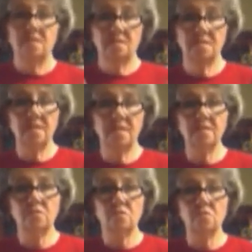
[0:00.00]
let
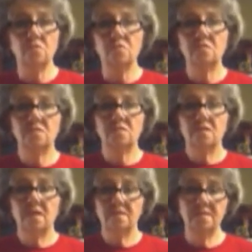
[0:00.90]
it cool,
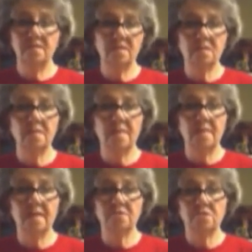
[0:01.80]
and then I'll come
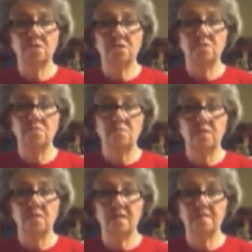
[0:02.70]
back and show you
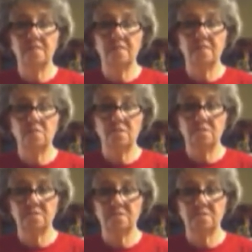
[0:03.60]
everything, what it looks